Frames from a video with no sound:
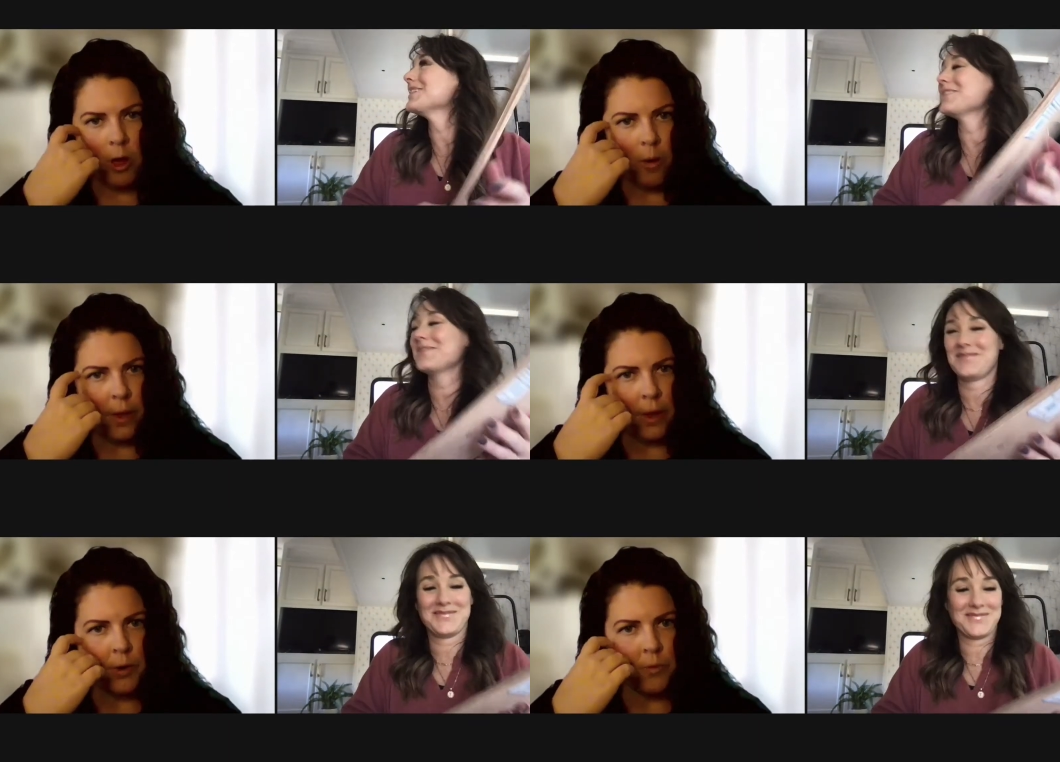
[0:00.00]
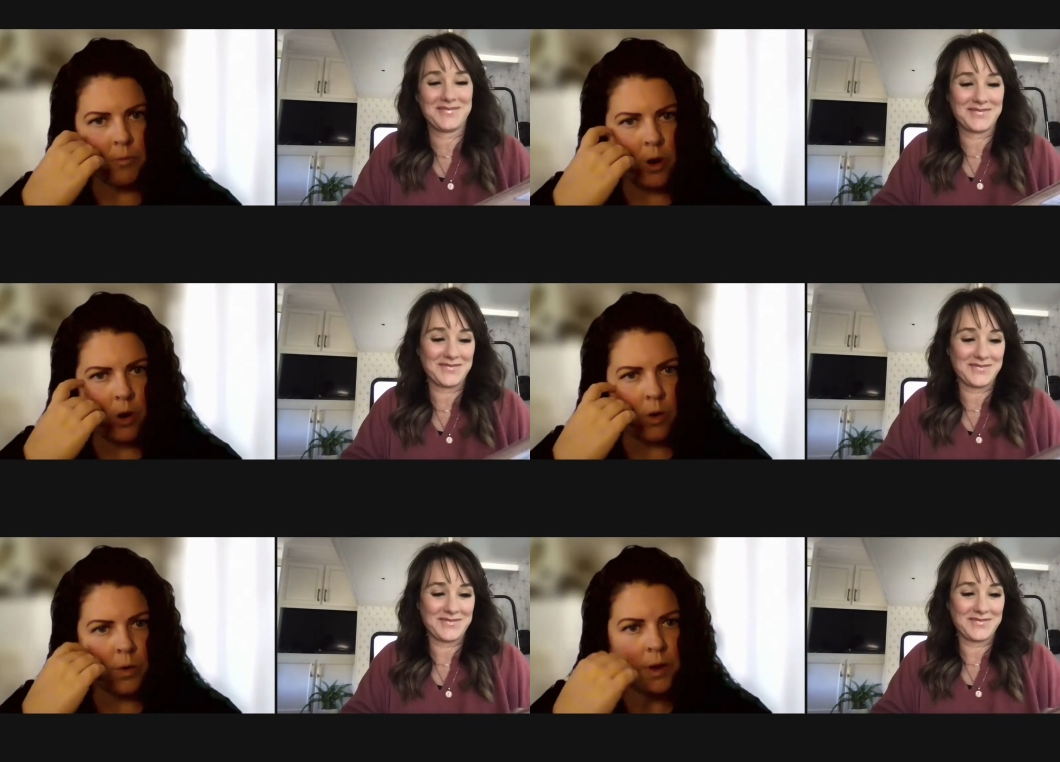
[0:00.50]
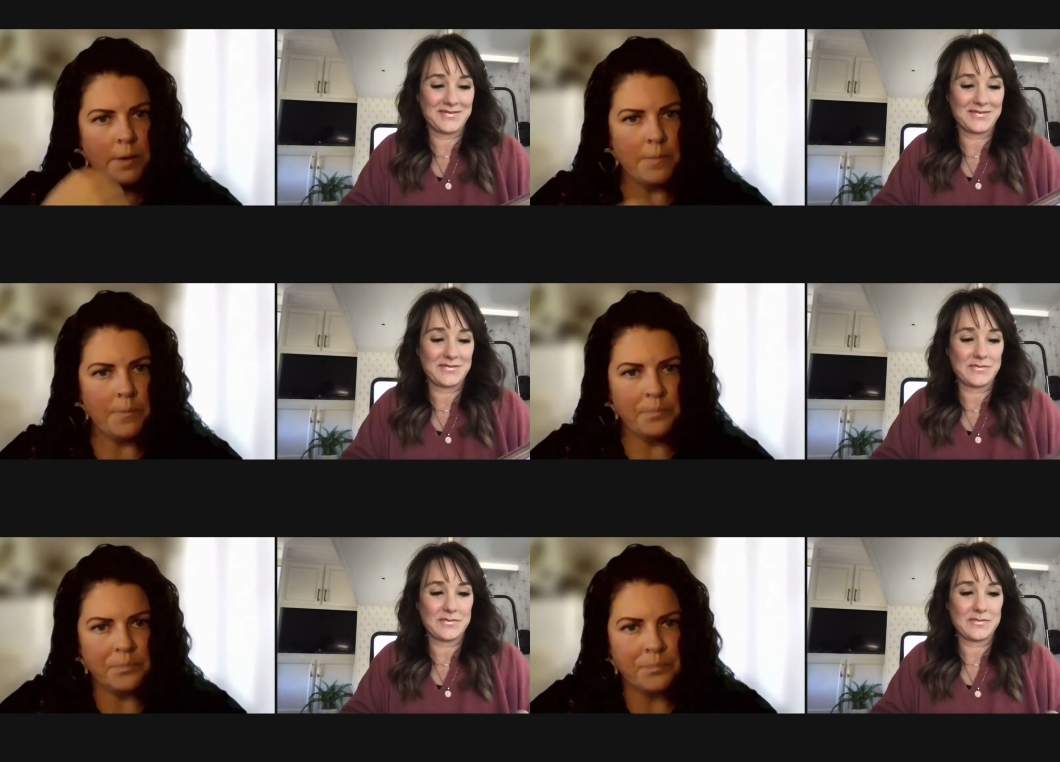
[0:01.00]
Speaker 1: by Palmetto
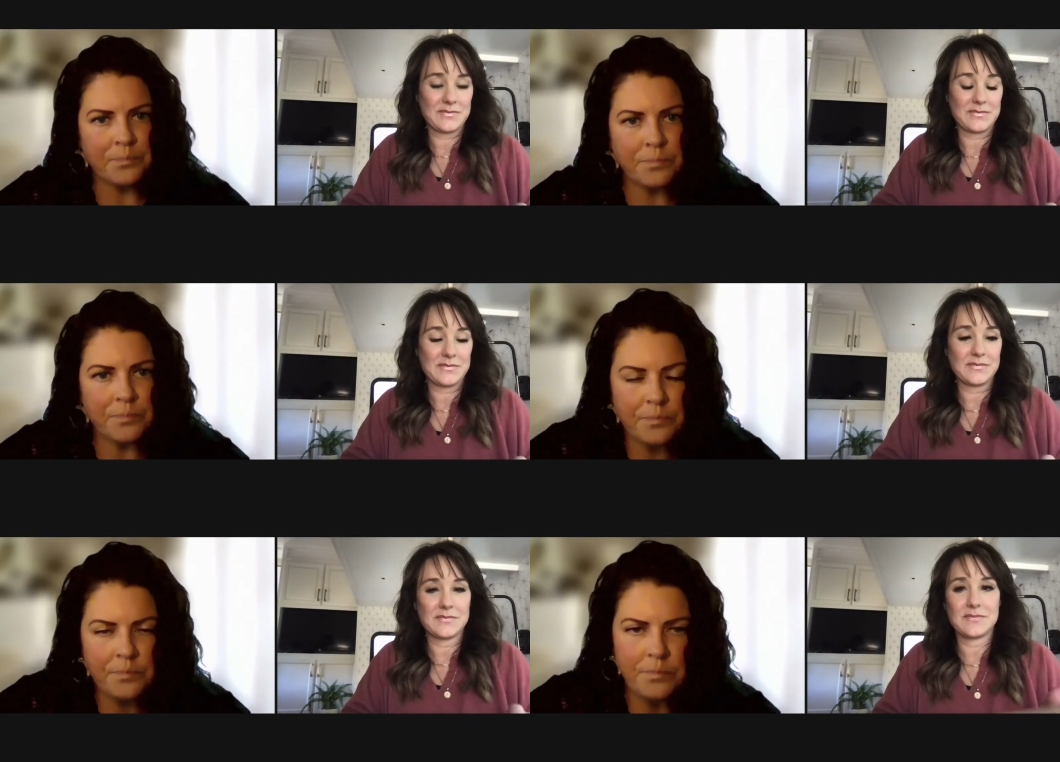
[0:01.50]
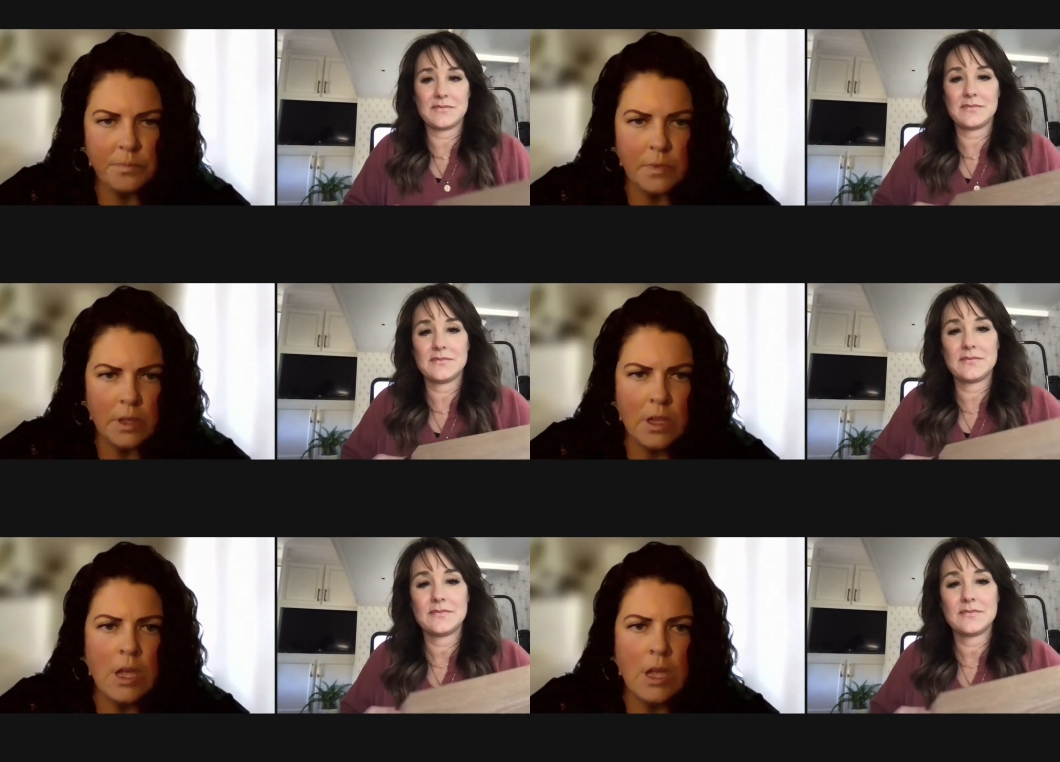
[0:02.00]
Road. Mm-hmm.